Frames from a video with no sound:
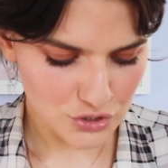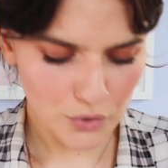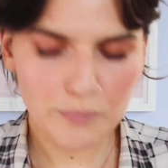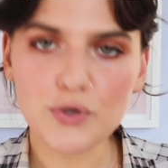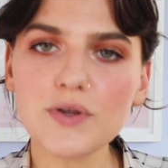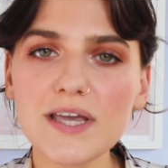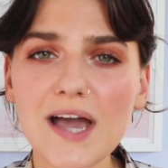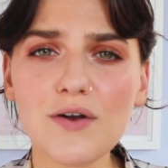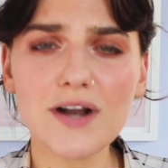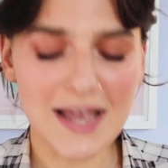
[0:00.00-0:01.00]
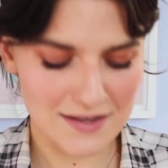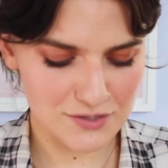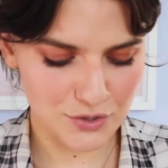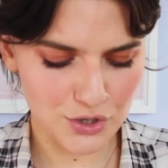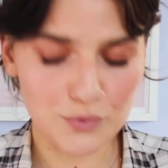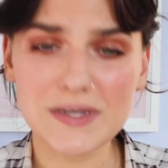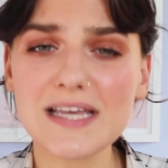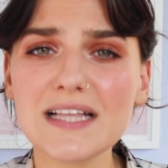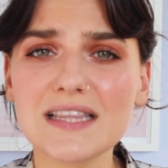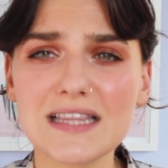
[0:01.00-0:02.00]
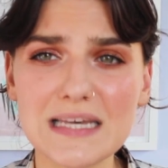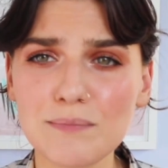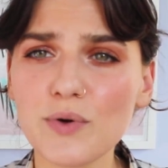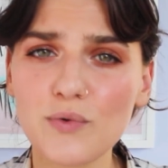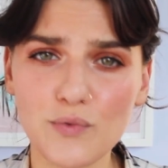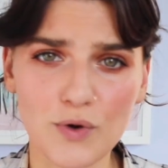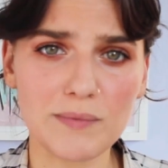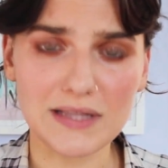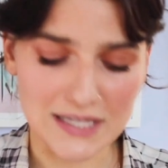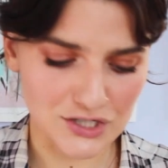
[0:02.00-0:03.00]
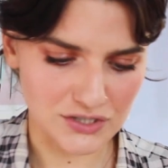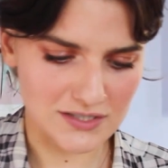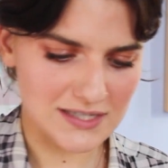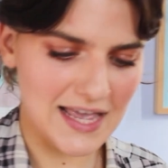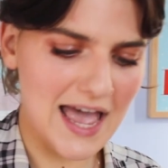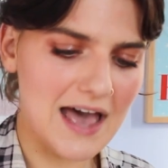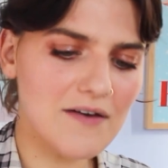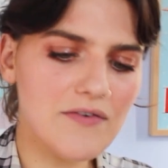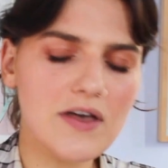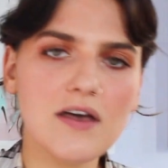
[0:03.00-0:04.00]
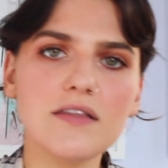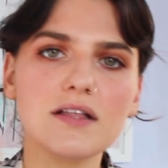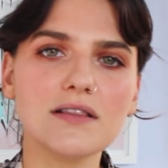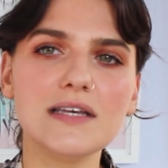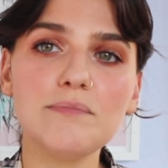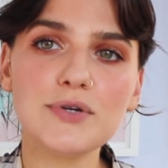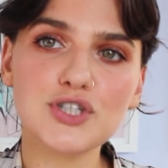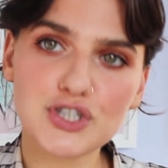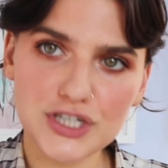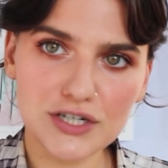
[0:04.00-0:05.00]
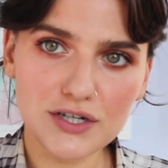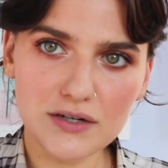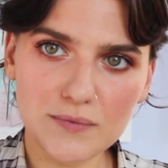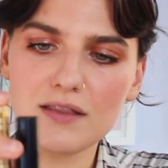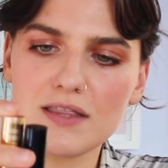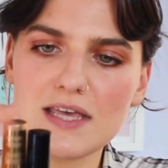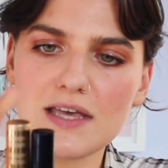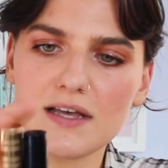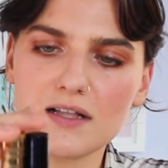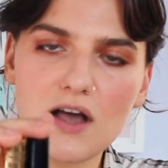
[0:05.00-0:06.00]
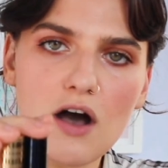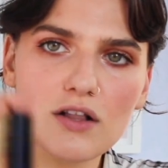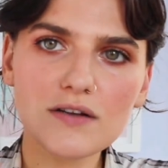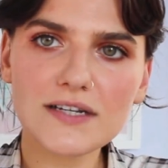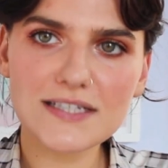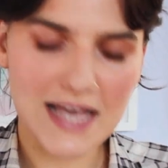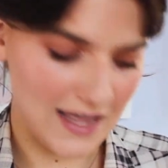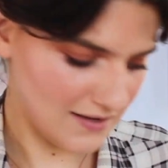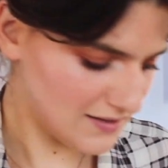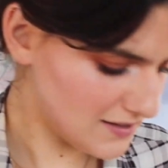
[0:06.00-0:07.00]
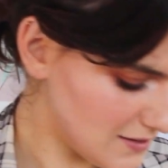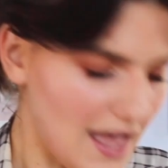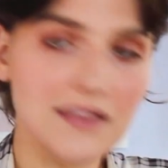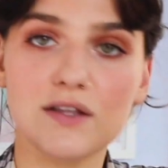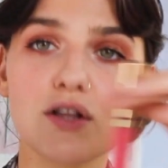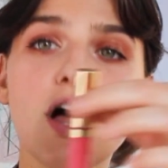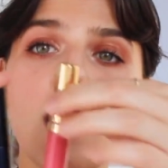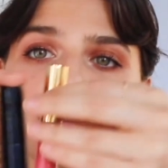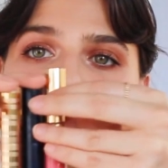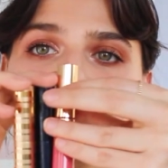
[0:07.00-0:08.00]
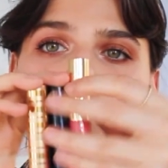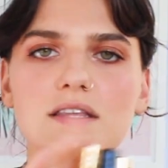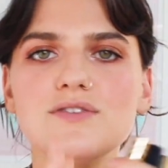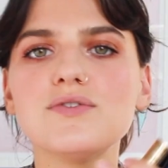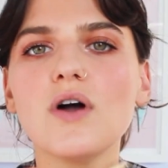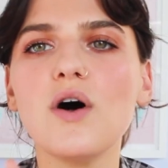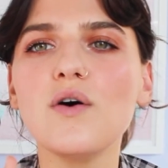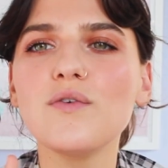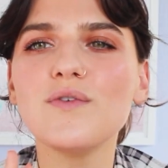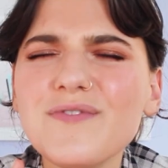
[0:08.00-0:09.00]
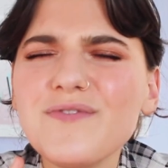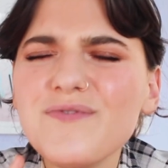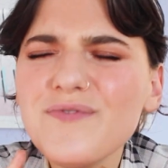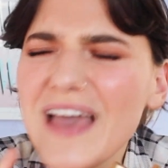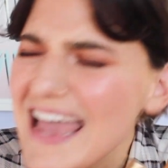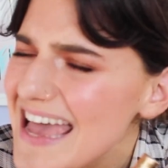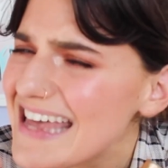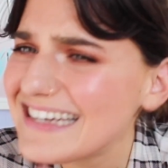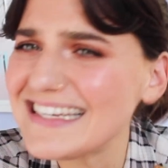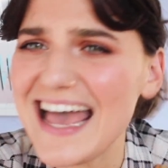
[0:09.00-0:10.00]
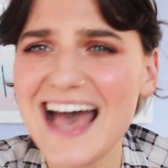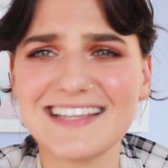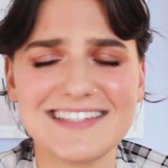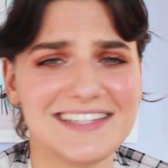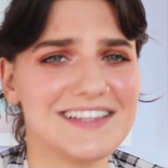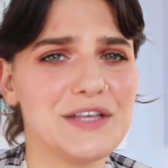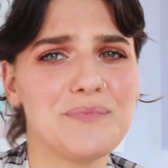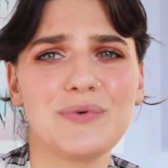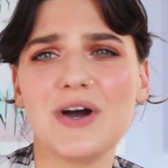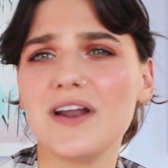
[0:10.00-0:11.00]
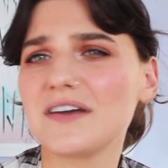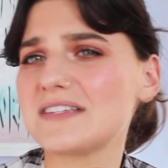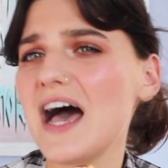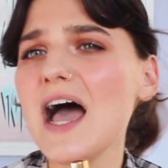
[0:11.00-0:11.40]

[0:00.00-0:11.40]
So Beautycounter has 3 lip formulations. They have the lip sheer, the color intense, and the gloss. These are all fantastic lip products.